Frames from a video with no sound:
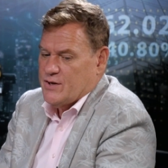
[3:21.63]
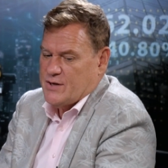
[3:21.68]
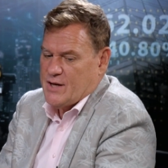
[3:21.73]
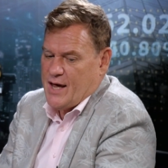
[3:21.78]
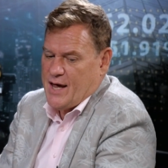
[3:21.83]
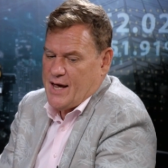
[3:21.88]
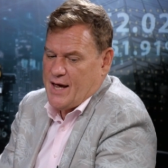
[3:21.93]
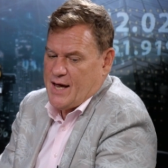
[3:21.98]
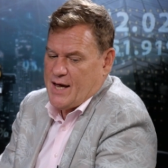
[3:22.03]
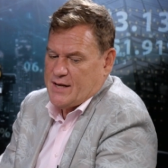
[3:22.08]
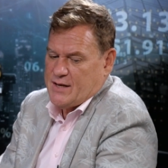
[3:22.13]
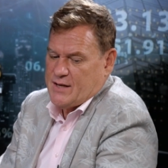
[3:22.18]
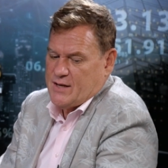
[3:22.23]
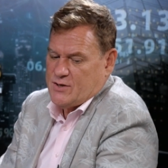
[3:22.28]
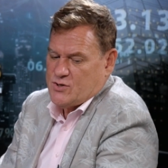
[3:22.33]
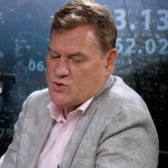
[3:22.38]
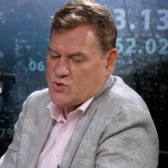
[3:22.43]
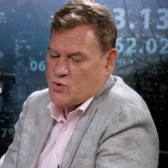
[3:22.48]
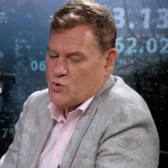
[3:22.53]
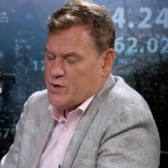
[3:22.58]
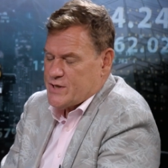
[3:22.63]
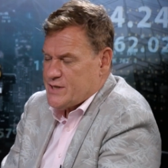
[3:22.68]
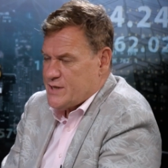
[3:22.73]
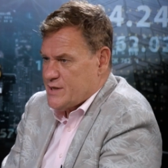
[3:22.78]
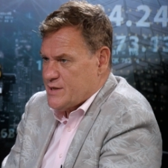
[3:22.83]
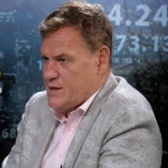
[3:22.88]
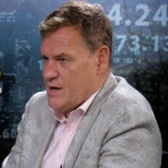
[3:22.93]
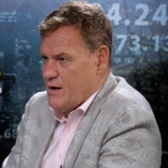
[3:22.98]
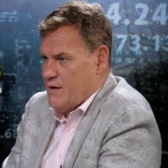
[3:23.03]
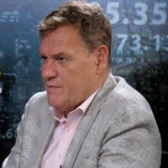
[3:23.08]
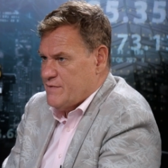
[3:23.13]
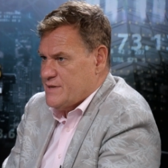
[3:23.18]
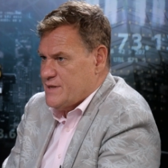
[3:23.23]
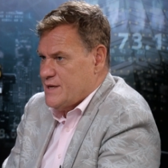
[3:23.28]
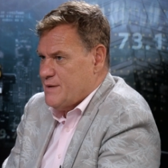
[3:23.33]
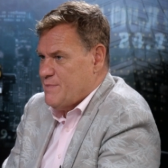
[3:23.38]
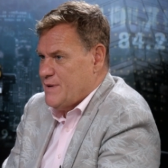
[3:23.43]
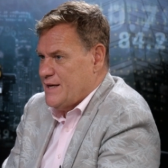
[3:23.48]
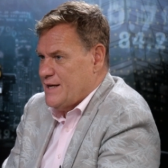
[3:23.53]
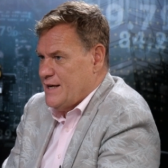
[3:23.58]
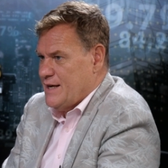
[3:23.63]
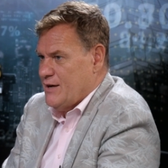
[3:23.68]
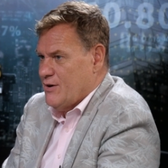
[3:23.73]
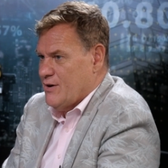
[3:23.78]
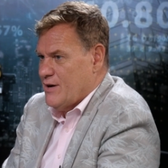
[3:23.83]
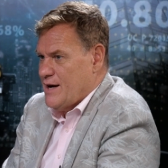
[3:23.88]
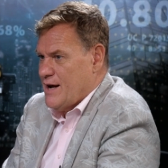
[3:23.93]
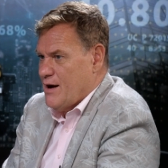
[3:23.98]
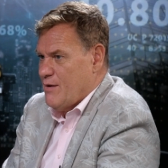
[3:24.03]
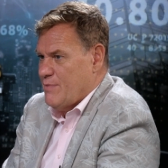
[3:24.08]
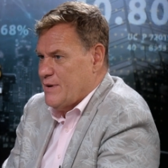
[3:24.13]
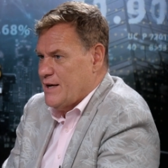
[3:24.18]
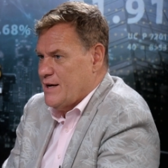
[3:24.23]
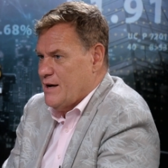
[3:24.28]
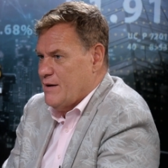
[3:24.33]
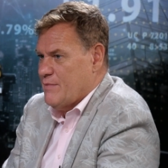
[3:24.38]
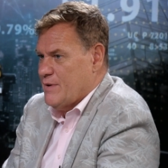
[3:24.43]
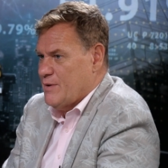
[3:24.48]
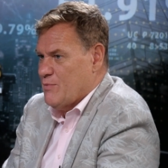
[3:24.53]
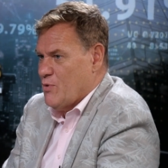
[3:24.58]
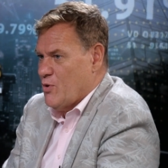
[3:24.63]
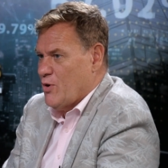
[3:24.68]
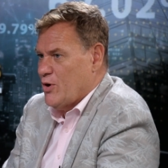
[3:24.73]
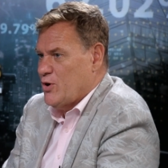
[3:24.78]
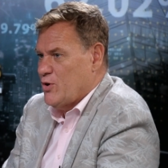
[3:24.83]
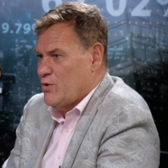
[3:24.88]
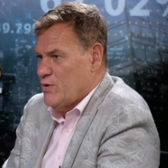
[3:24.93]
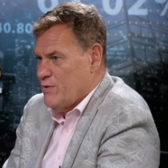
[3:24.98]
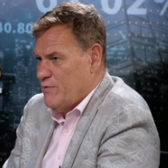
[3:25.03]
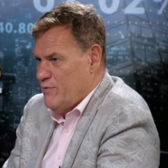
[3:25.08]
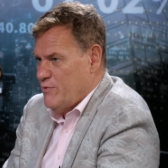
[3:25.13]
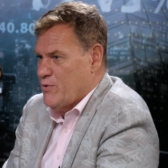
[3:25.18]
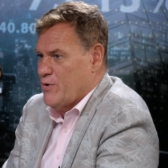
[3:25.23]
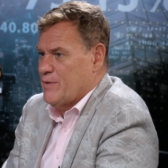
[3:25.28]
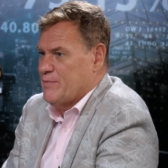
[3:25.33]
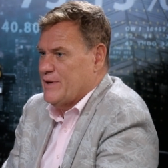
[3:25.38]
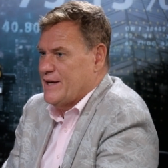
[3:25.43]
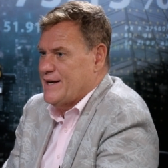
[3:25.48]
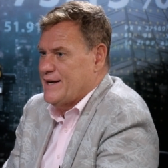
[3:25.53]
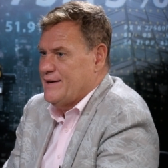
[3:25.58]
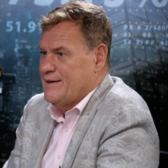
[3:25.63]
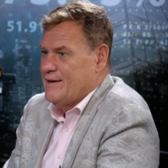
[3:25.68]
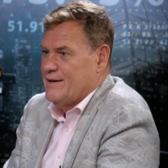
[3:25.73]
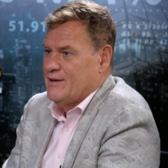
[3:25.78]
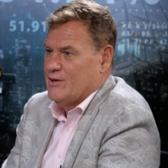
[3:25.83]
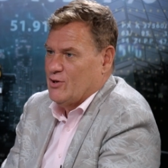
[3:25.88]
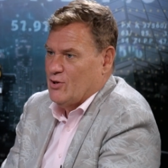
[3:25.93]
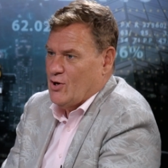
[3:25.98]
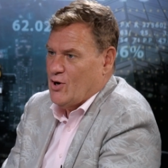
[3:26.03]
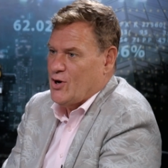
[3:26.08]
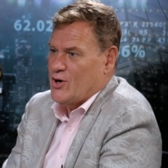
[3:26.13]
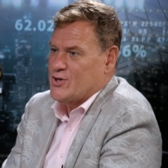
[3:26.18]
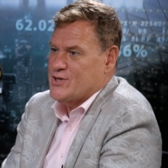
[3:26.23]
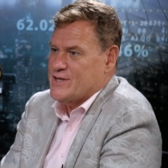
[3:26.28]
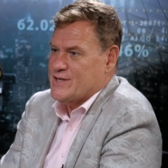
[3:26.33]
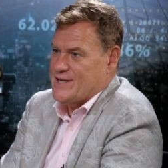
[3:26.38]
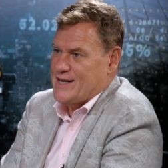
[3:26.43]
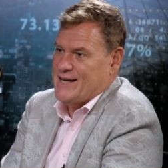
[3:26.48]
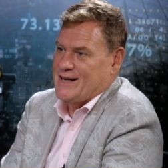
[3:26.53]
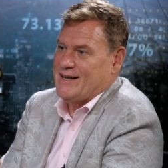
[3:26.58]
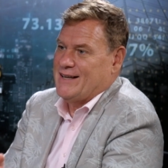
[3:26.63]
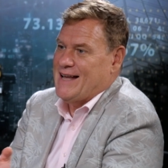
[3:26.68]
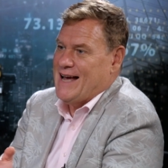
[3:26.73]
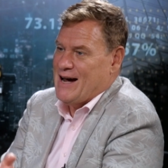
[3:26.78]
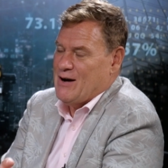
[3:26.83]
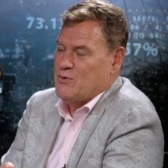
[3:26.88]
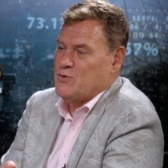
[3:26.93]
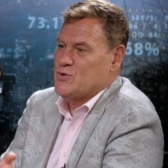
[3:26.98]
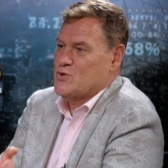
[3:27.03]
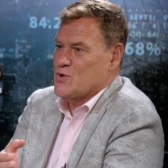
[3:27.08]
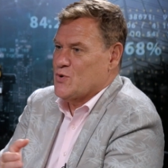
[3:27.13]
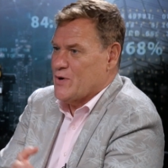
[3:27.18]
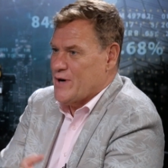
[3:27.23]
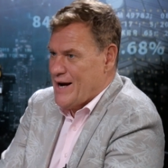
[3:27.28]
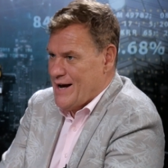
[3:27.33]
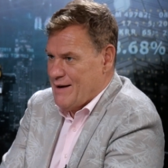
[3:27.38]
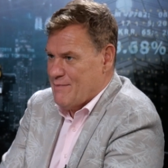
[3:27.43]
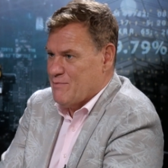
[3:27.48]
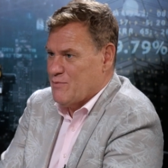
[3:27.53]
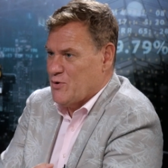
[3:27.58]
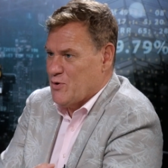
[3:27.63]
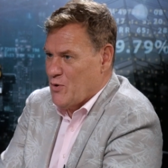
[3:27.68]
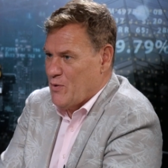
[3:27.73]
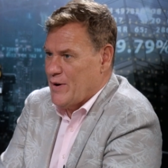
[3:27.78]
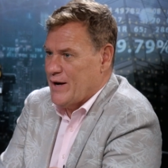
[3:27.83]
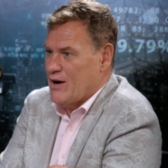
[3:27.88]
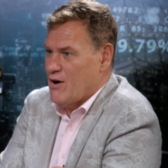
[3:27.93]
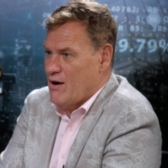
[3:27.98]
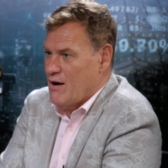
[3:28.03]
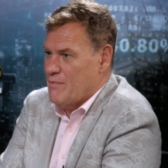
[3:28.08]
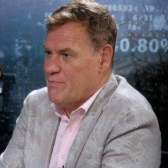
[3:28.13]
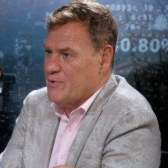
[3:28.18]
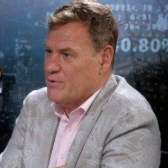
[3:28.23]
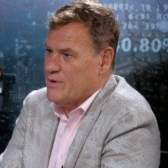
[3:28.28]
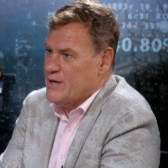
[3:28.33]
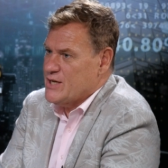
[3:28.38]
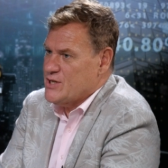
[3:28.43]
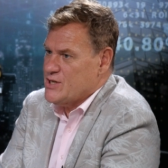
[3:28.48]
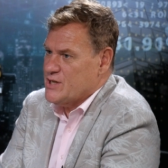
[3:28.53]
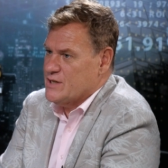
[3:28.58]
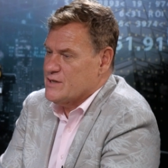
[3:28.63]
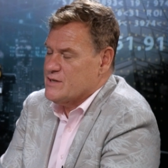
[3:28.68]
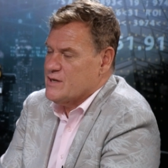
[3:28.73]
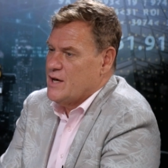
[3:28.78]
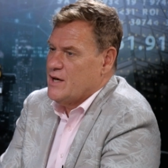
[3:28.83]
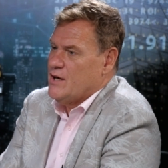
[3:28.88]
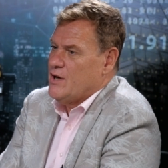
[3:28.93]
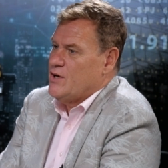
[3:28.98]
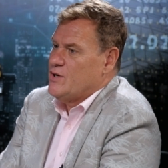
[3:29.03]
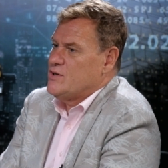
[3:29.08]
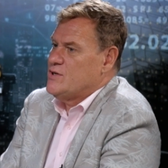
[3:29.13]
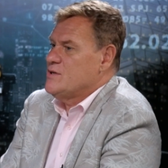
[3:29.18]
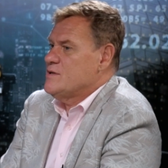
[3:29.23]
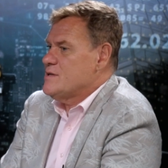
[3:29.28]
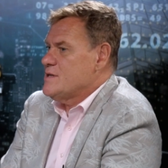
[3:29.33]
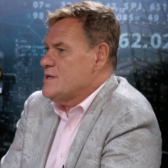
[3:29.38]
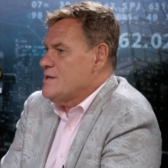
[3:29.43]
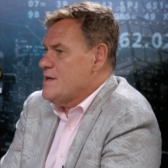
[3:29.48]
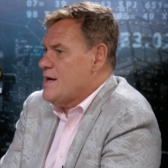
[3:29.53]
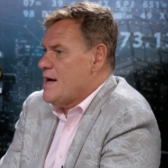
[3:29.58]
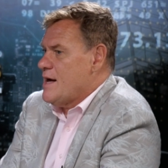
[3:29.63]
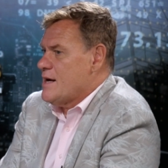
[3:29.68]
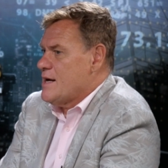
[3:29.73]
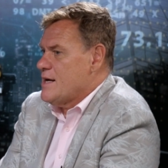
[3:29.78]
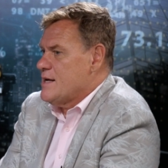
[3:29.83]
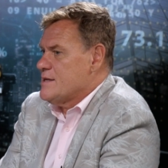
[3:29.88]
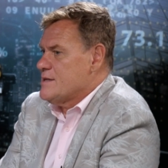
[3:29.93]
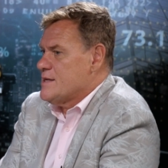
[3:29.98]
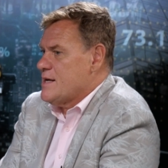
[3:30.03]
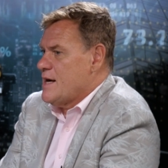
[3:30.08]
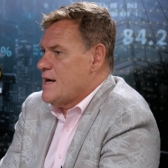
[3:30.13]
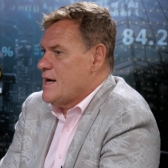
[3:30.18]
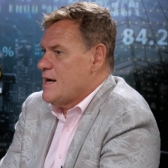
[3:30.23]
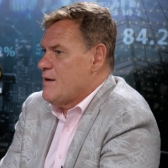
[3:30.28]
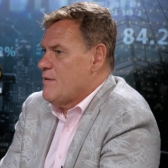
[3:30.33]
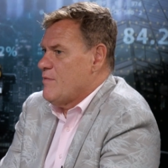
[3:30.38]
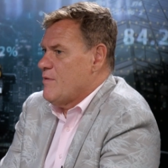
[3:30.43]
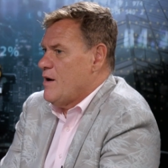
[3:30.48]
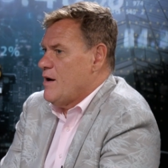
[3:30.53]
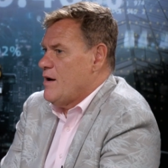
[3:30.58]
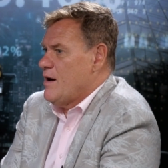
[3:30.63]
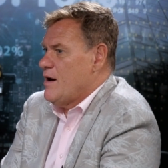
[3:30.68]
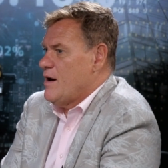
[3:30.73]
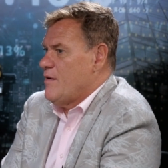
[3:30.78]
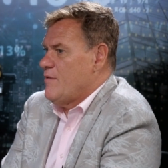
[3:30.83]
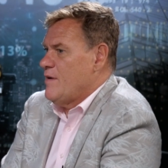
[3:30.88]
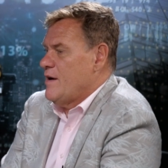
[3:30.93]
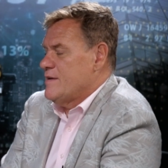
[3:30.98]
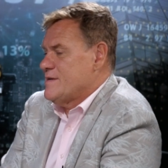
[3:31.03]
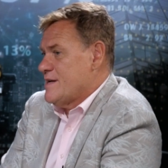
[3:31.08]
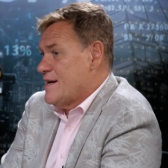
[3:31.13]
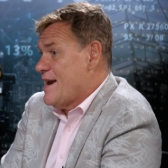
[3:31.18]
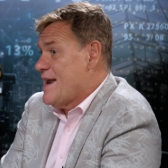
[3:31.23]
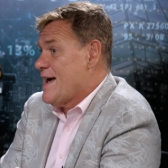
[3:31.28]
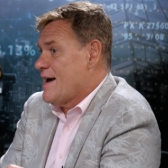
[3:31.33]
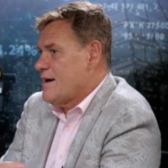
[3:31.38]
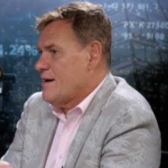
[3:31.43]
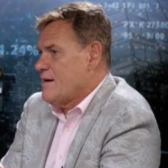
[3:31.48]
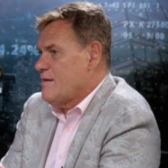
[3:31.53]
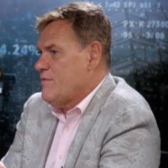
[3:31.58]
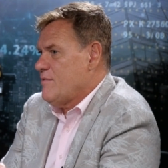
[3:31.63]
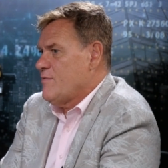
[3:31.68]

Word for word: And the sources of CBD are now becoming more uniformly large-scale outdoor hemp growing operations. Mm-hmm. Do you see that as a negative